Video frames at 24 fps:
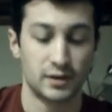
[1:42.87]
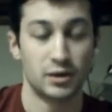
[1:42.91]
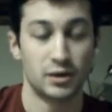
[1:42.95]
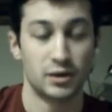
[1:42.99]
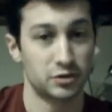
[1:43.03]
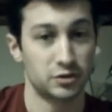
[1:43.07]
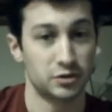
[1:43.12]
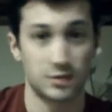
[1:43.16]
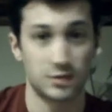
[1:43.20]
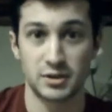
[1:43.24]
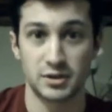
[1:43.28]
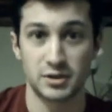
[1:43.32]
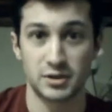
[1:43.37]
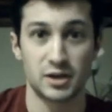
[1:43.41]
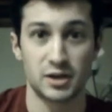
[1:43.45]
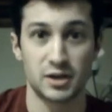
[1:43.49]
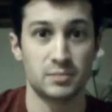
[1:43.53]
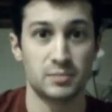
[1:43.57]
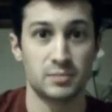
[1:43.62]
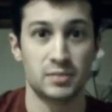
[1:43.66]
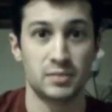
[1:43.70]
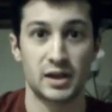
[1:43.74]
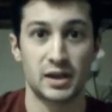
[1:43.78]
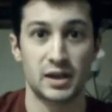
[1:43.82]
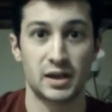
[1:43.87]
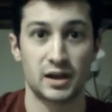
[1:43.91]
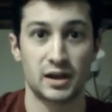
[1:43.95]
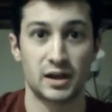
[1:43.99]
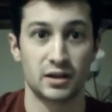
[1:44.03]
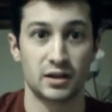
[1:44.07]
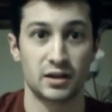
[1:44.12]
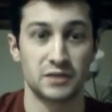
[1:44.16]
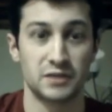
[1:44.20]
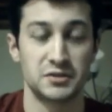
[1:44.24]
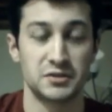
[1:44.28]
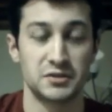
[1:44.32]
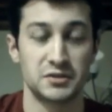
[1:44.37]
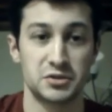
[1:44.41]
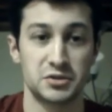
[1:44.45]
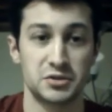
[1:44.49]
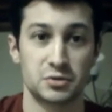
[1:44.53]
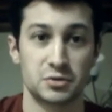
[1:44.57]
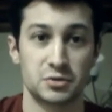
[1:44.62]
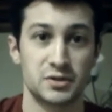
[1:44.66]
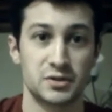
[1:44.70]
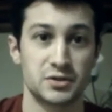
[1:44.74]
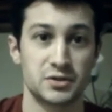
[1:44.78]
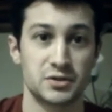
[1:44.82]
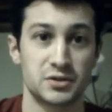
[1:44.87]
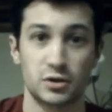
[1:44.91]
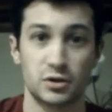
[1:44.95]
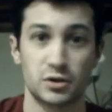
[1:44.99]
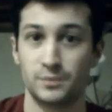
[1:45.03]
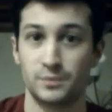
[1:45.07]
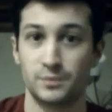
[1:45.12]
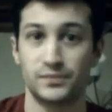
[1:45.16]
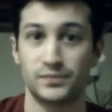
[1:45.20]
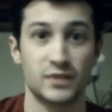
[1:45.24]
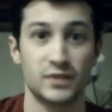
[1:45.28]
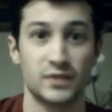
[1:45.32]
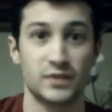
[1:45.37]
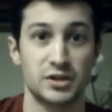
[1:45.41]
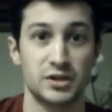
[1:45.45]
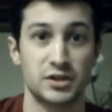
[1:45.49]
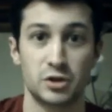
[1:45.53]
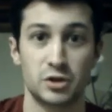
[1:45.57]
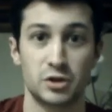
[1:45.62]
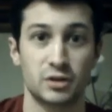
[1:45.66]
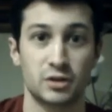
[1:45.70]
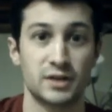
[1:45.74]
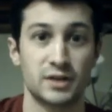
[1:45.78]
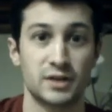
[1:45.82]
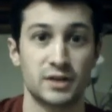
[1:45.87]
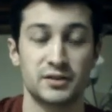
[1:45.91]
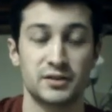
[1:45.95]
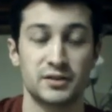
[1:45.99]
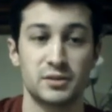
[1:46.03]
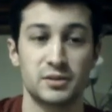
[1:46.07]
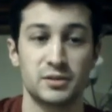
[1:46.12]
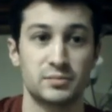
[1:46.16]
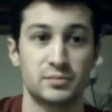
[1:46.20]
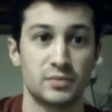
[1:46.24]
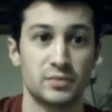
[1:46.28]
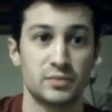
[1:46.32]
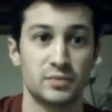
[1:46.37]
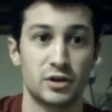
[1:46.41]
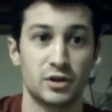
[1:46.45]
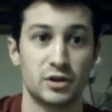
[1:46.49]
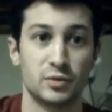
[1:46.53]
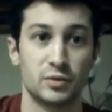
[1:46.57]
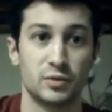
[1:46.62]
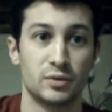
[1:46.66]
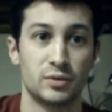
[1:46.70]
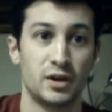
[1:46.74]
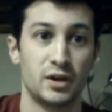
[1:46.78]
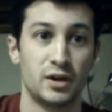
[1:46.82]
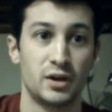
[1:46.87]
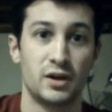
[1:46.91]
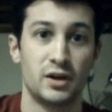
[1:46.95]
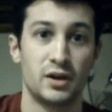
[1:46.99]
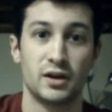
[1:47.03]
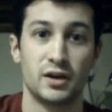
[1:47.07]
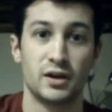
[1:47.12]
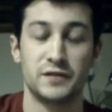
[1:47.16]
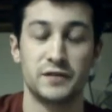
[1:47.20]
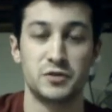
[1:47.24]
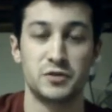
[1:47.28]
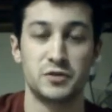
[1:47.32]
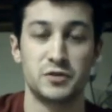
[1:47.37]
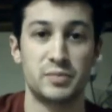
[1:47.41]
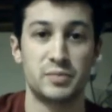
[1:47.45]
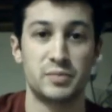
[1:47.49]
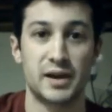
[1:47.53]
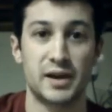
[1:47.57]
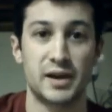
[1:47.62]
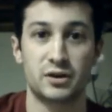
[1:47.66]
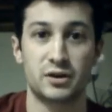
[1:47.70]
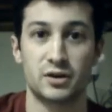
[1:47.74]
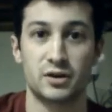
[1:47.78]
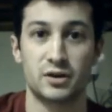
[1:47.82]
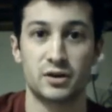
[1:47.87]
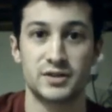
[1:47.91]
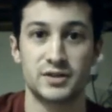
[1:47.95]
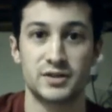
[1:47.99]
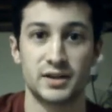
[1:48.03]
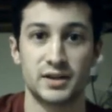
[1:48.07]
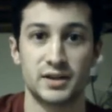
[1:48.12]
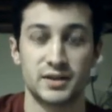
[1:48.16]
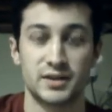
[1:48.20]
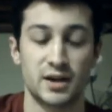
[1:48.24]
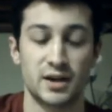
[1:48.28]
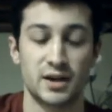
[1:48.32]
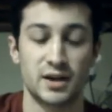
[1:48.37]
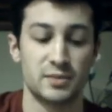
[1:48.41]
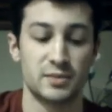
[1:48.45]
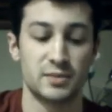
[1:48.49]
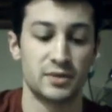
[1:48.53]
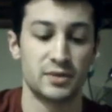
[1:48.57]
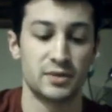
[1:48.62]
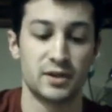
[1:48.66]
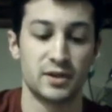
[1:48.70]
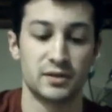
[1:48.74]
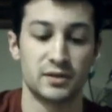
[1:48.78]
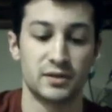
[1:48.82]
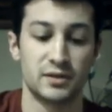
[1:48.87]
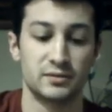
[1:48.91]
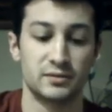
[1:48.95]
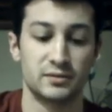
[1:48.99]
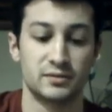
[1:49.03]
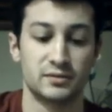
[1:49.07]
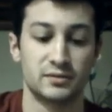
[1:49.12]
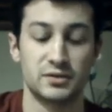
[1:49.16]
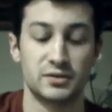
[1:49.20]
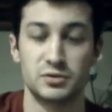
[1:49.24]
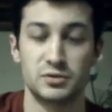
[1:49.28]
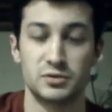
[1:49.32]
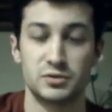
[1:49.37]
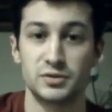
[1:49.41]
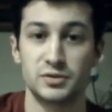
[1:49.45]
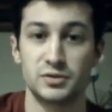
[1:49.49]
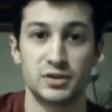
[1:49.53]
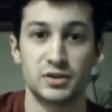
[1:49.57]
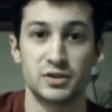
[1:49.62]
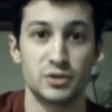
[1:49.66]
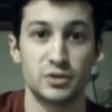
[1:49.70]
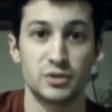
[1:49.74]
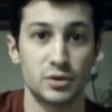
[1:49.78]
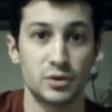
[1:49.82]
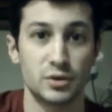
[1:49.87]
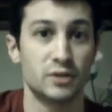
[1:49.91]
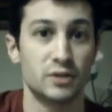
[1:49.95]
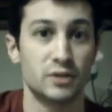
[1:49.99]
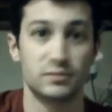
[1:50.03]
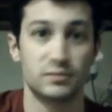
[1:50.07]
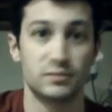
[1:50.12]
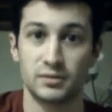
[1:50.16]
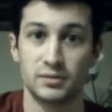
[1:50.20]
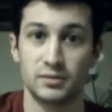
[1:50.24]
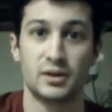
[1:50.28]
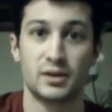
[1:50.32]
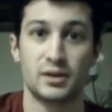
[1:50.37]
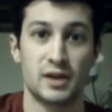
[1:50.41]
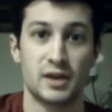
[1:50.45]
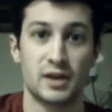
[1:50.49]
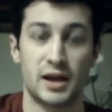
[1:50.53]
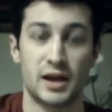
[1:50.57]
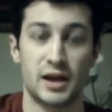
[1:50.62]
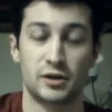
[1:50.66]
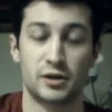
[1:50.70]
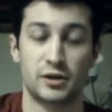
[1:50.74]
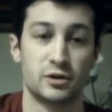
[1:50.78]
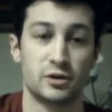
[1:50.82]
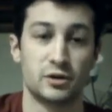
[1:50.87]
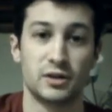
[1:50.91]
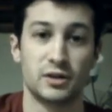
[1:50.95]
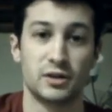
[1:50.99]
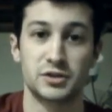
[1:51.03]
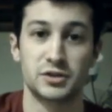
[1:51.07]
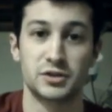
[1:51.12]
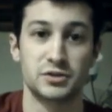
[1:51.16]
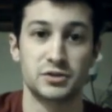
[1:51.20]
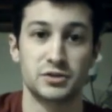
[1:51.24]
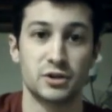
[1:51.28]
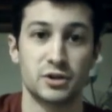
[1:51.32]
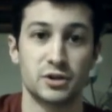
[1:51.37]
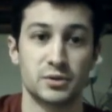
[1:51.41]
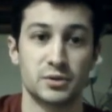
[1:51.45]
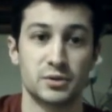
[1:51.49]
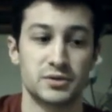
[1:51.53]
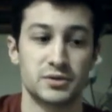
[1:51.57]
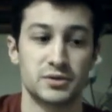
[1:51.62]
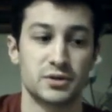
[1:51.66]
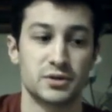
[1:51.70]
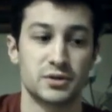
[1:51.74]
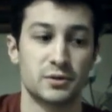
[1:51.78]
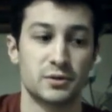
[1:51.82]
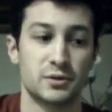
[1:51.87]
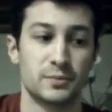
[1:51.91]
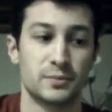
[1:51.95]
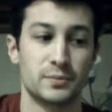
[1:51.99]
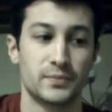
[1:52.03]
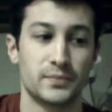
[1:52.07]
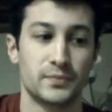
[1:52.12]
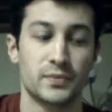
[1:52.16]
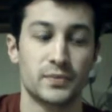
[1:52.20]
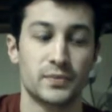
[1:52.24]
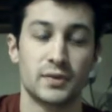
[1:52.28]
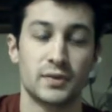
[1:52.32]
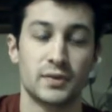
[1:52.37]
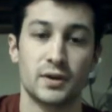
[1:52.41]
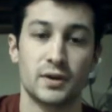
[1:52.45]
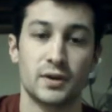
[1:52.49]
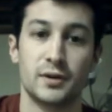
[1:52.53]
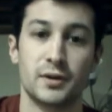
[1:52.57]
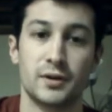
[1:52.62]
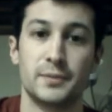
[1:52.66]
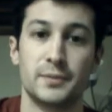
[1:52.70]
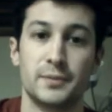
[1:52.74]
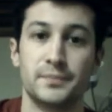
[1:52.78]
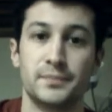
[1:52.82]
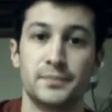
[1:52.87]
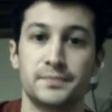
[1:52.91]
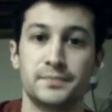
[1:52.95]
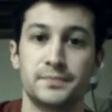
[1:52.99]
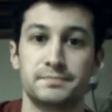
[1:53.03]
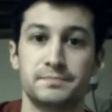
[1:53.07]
looked up to him, and I loved his story, so I started collecting him, a few bad cards at a time, and then as soon as I knew it, I had a good collection going. So I